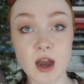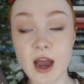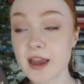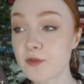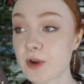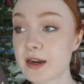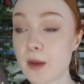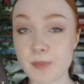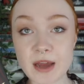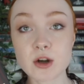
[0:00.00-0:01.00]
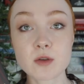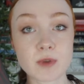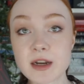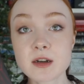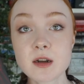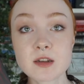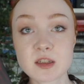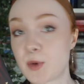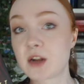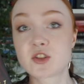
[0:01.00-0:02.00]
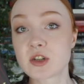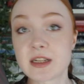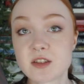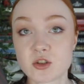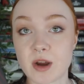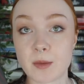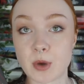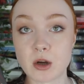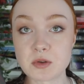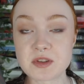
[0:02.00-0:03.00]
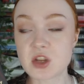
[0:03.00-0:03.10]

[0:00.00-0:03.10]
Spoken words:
I have read better written, sponsored Instagram posts.